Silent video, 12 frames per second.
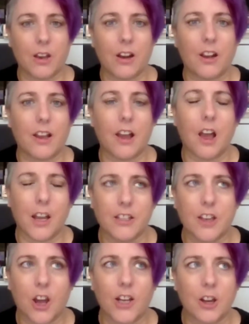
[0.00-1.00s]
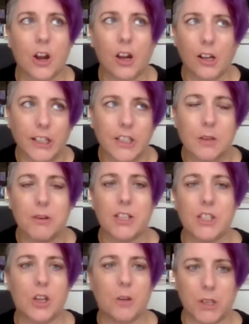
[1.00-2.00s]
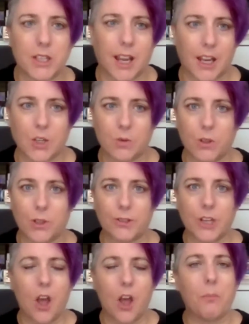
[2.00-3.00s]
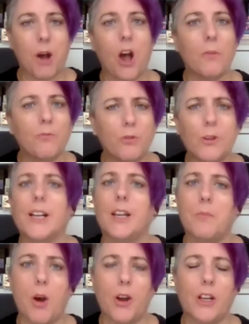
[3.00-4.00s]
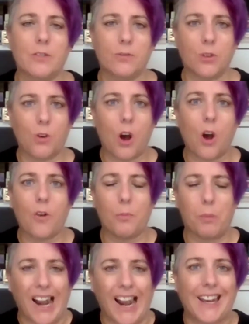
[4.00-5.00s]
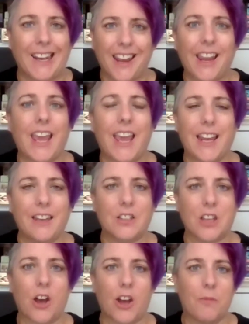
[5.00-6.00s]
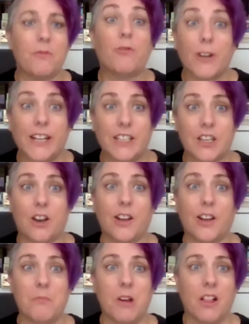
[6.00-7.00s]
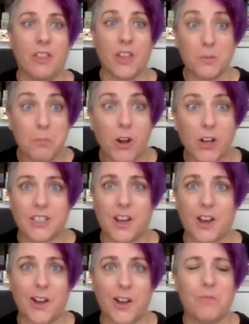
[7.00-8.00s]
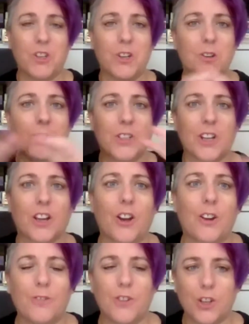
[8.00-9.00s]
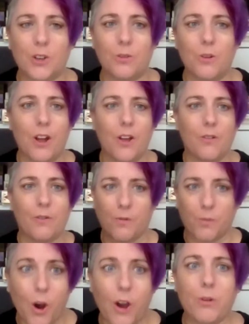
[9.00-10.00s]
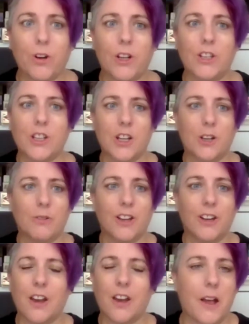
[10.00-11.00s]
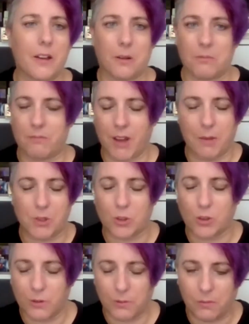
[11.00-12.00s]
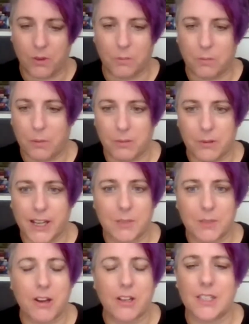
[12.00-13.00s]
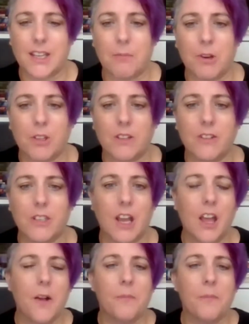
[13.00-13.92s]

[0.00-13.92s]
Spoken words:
like I don't like to be super scheduled, but I'm really mindful of planning in time, free time, that's my time to kind of do what I want to do. And I'm sure you probably experience the same, most of us.